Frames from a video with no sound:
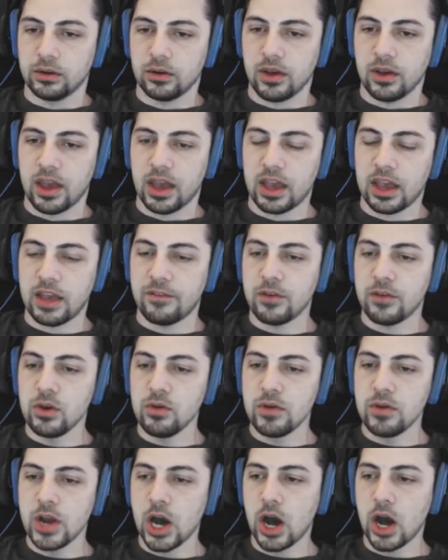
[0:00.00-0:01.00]
Okay, if
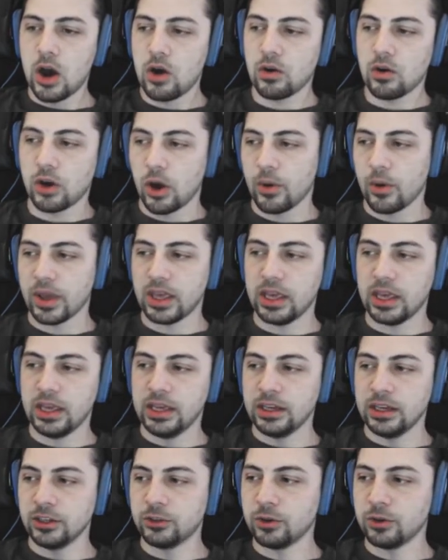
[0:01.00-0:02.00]
you know going
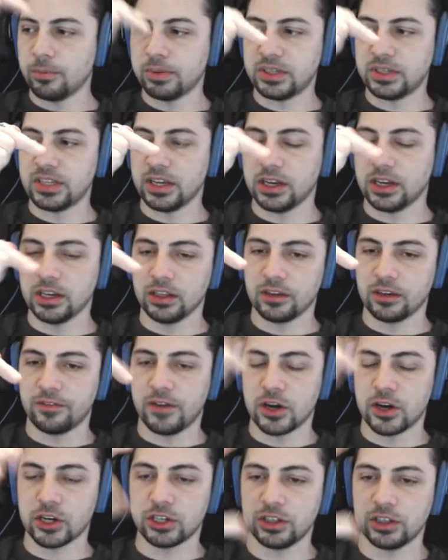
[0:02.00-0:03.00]
into a particular
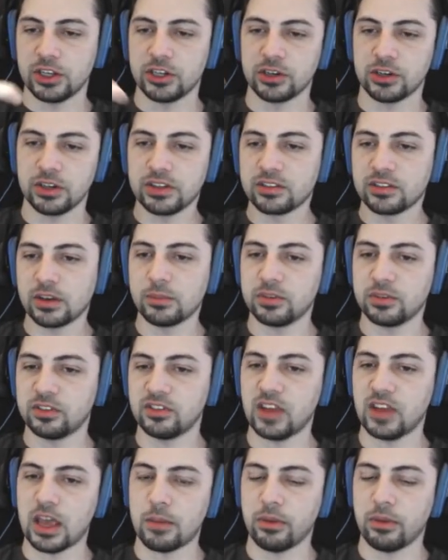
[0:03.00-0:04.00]
function that you're in some
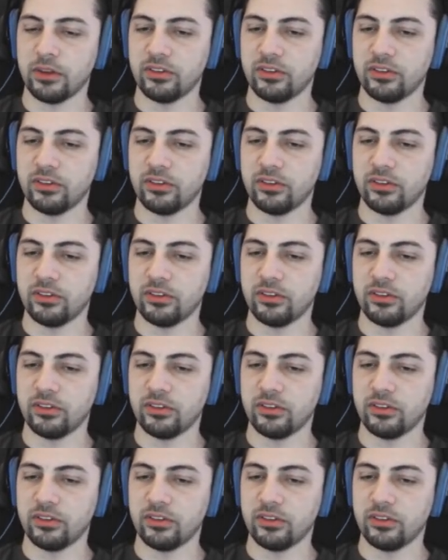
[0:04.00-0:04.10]
stable